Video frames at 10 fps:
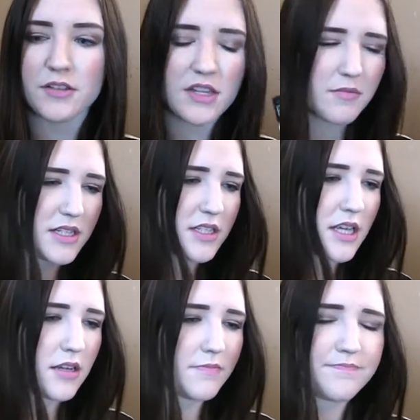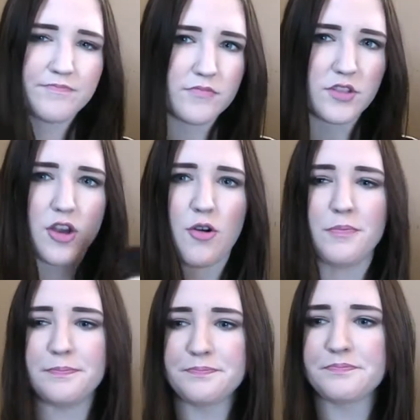on my skin. So
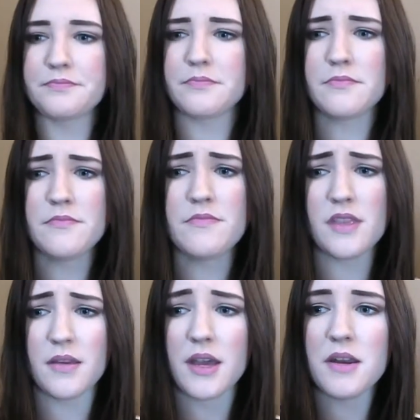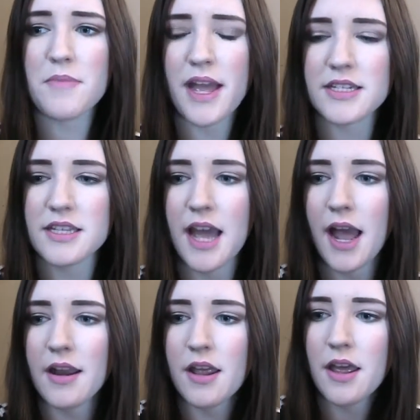I'm kind of back to
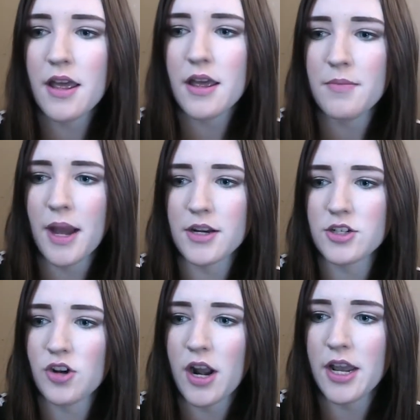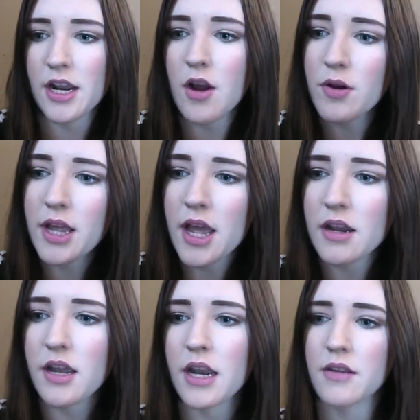that, back to trying it out
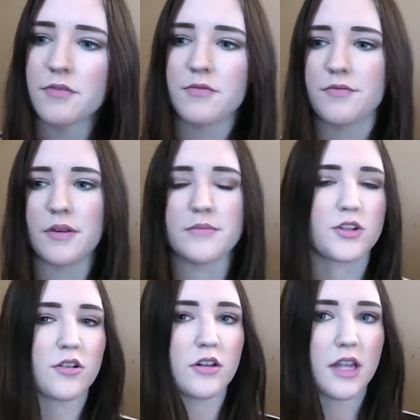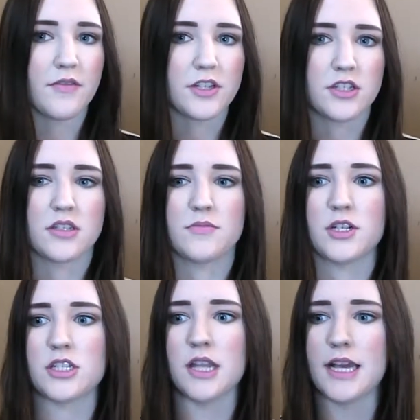again. Kind of, I'm sure I'll love it just as
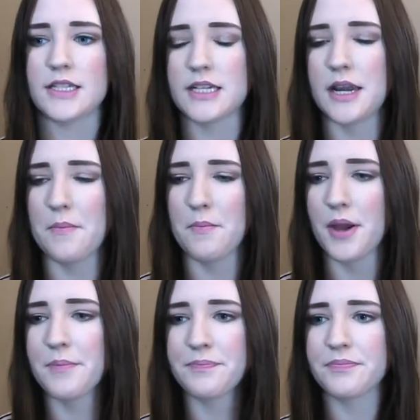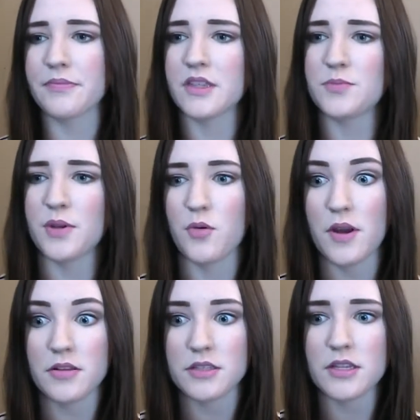much as last time, but it's been a
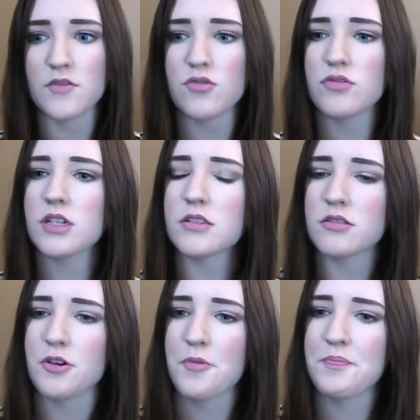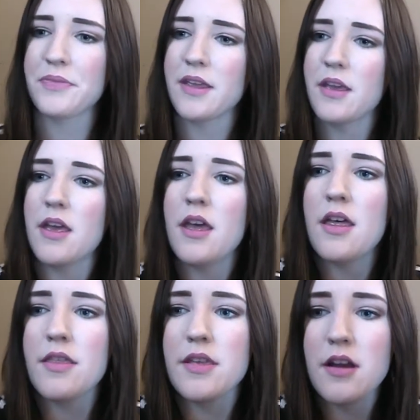while since I've used it. So
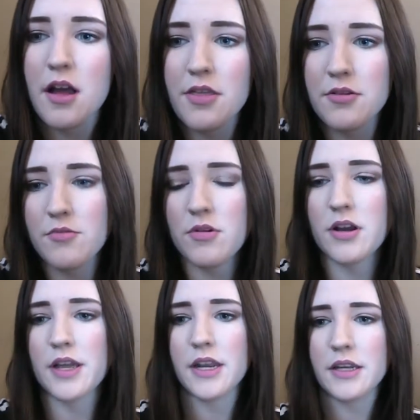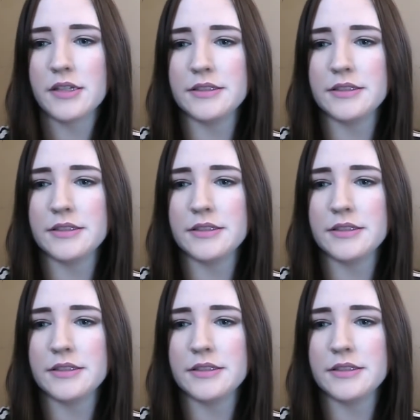the other one,